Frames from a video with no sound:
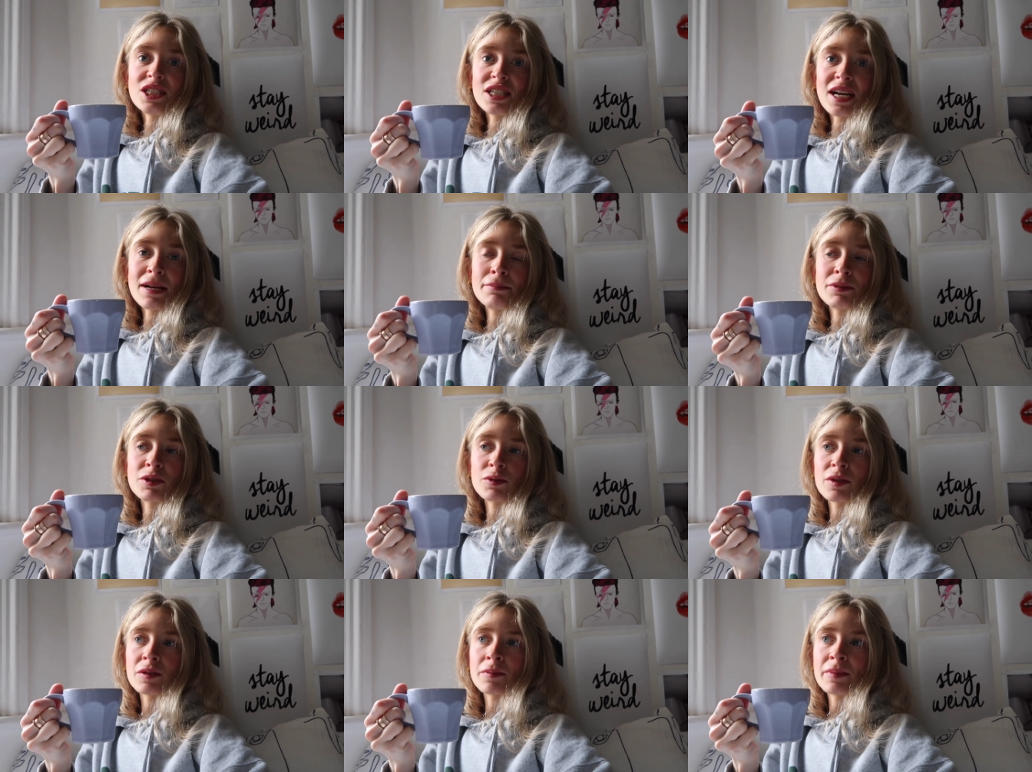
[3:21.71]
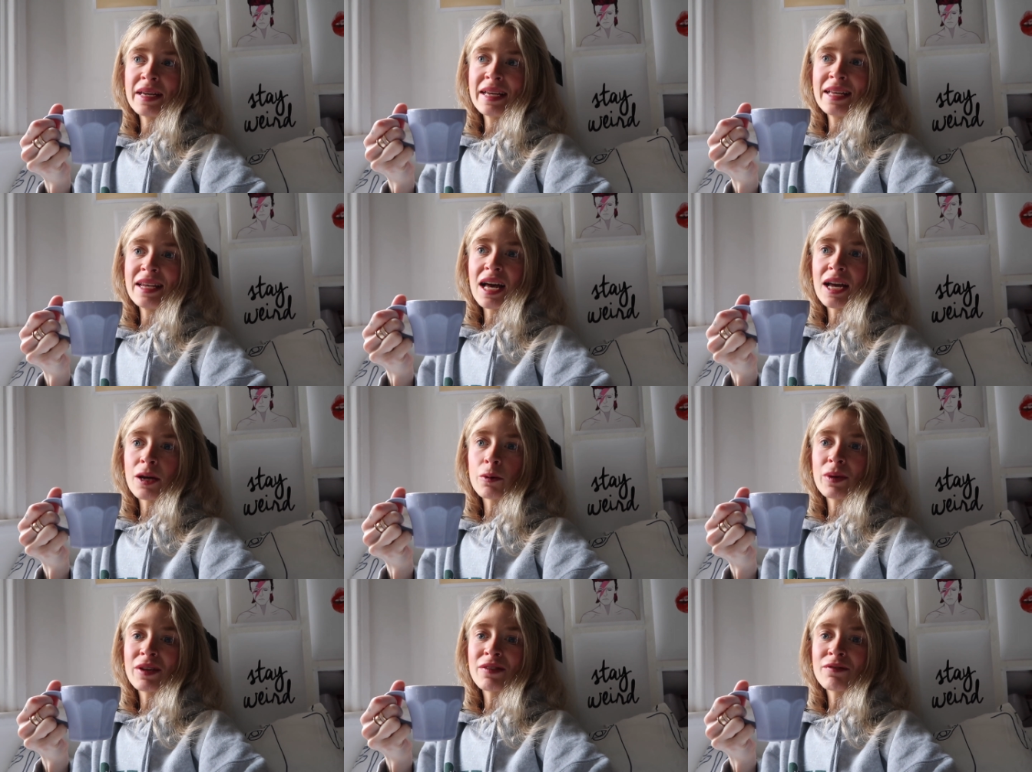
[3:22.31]
gems with me
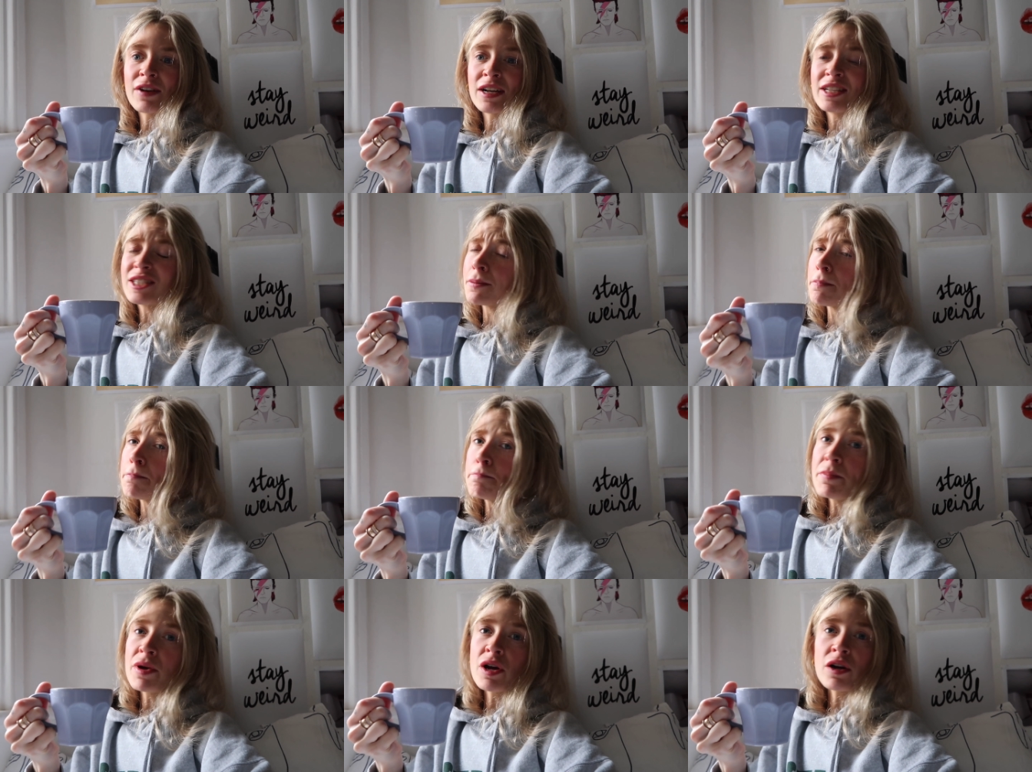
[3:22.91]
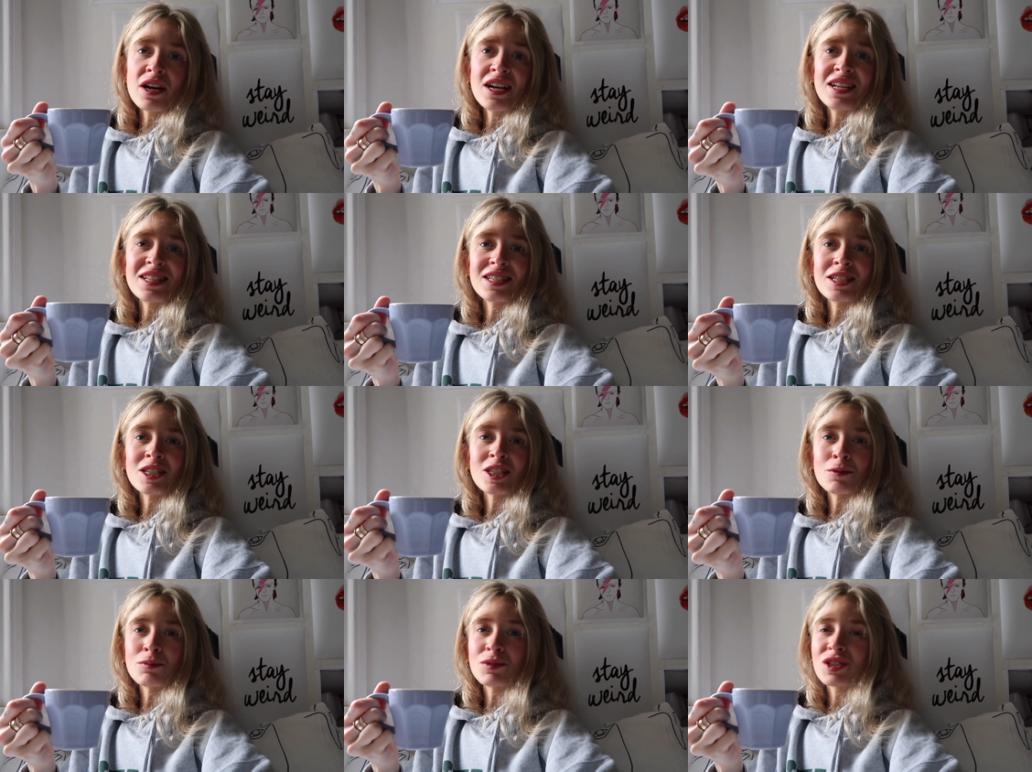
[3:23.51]
like we can find some mirrors
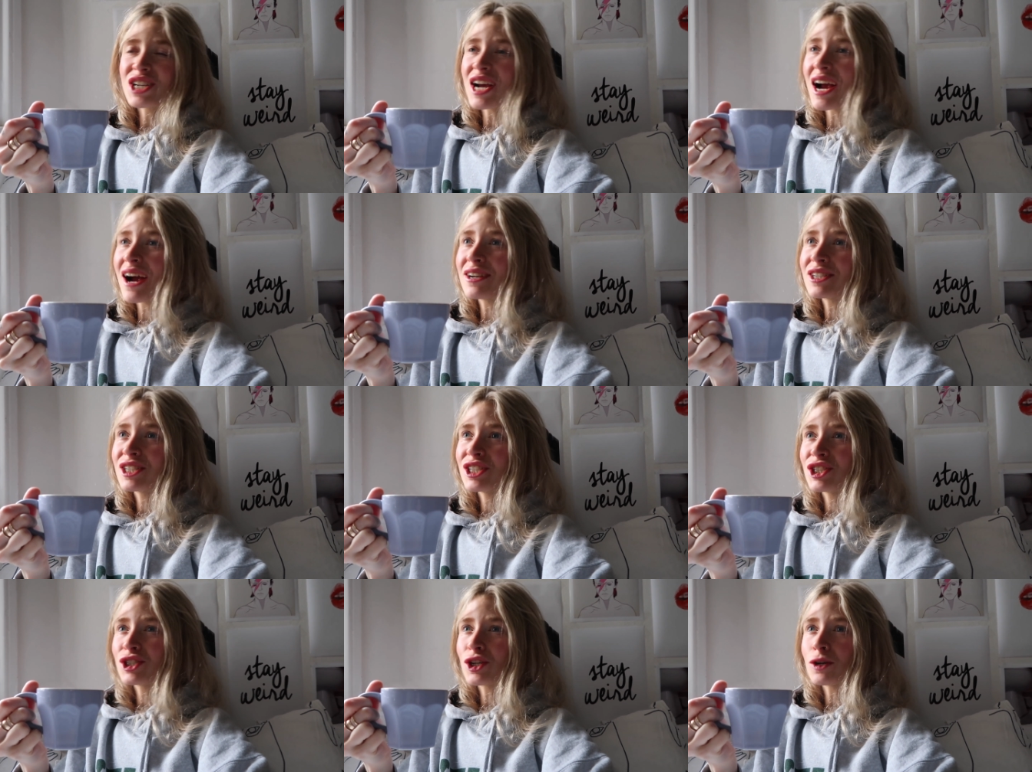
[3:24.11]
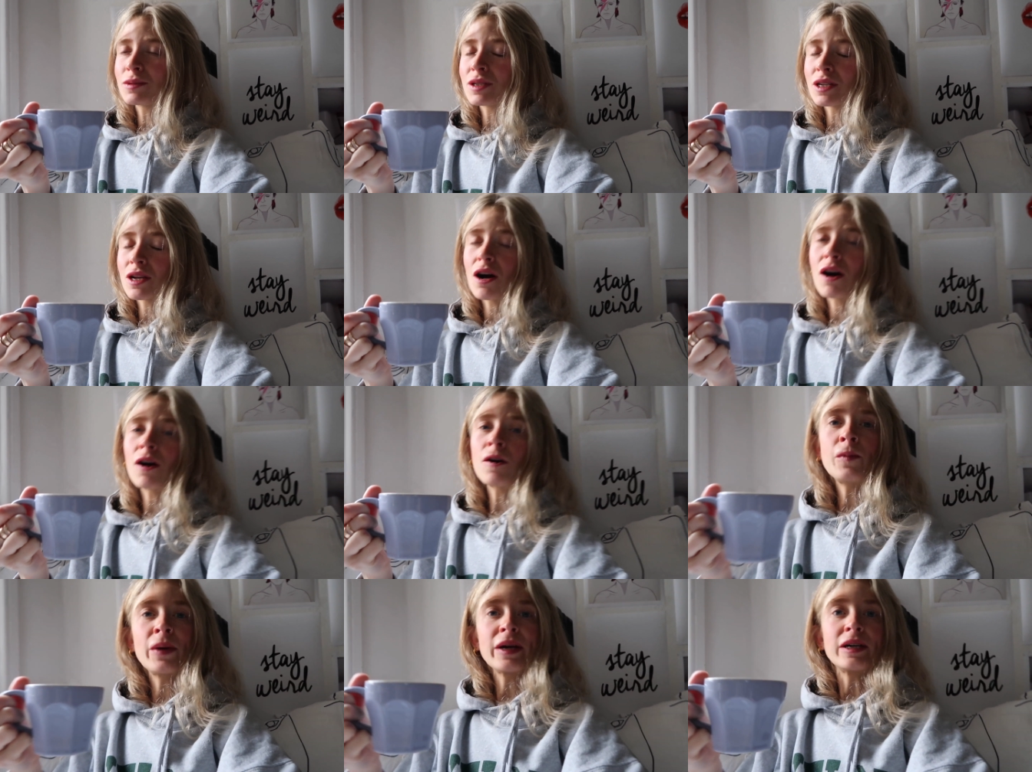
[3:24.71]
and some charity shops and
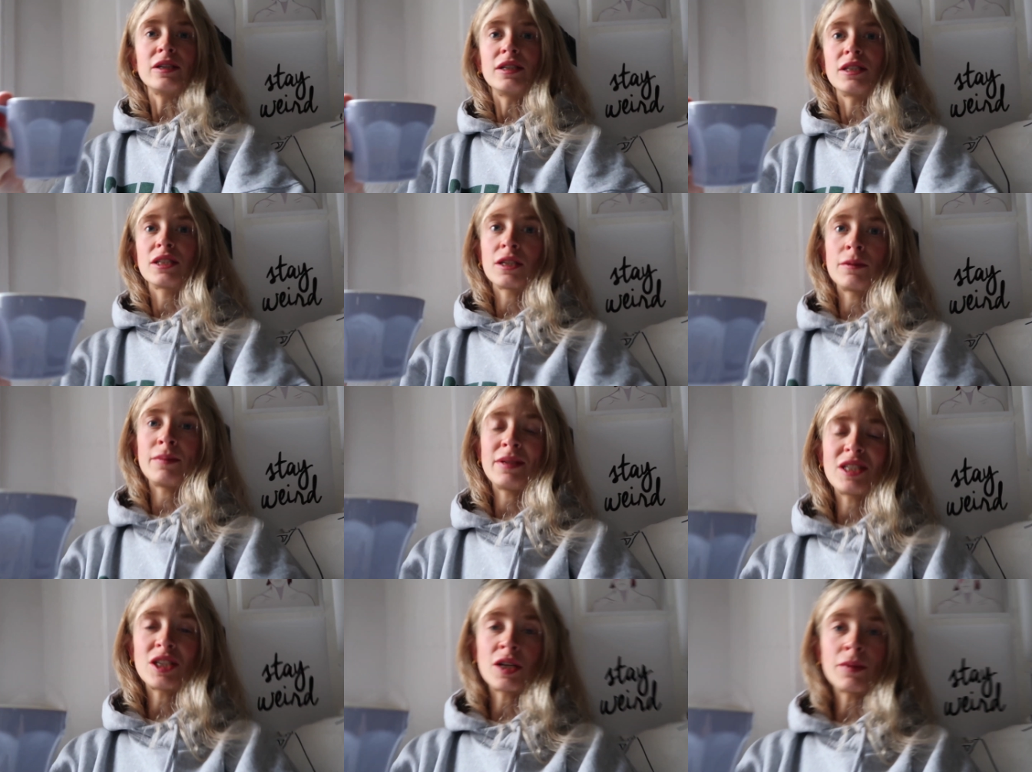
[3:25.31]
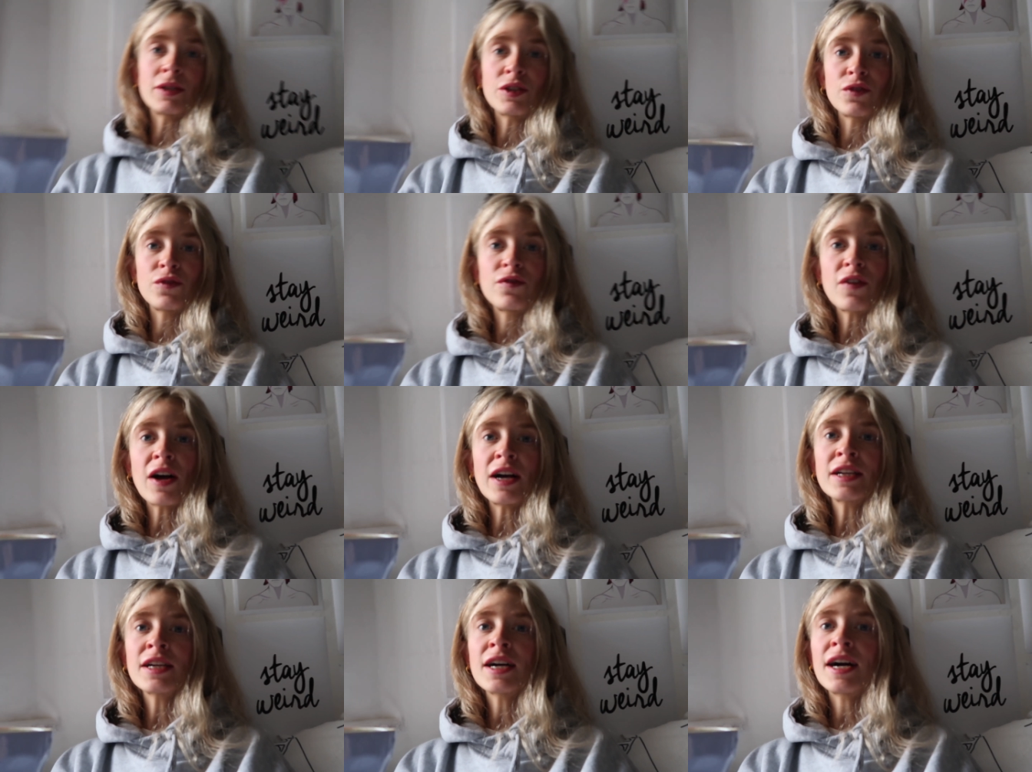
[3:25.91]
oh my god it's gonna be so much
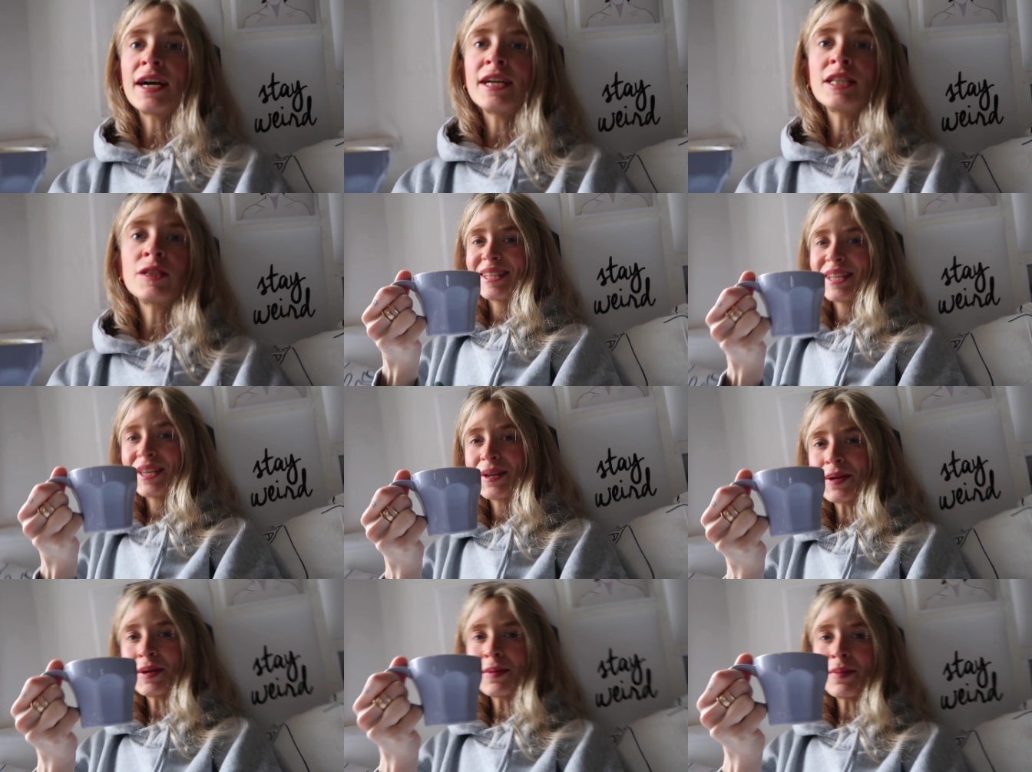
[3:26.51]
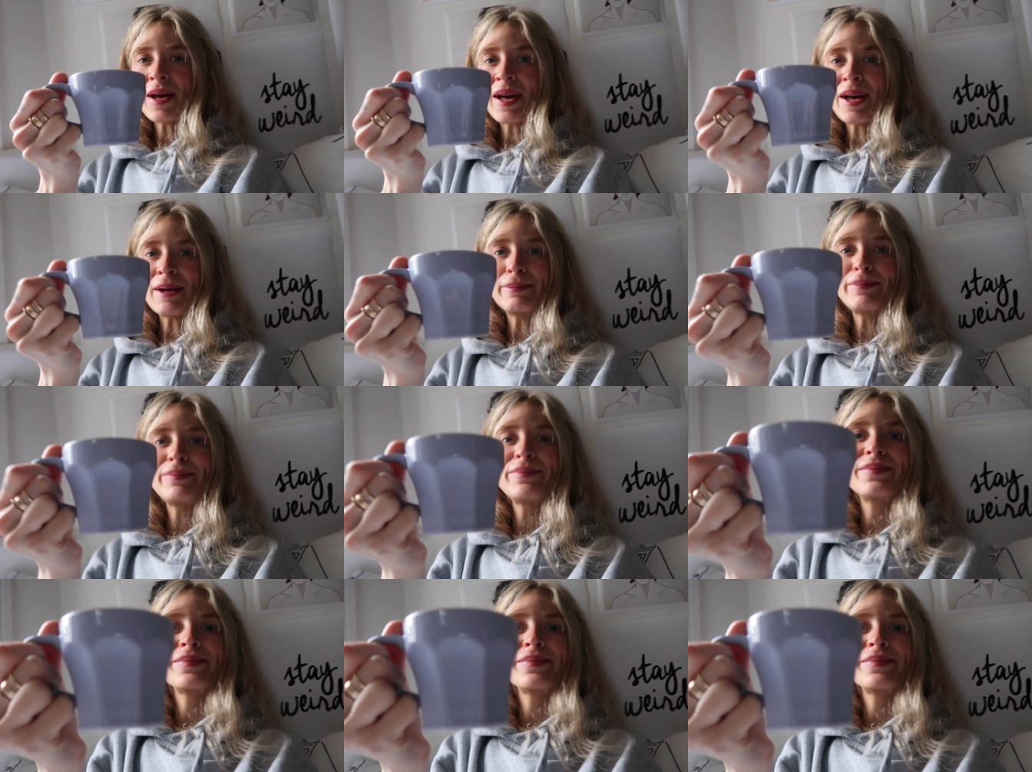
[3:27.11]
fun guys see you in a bit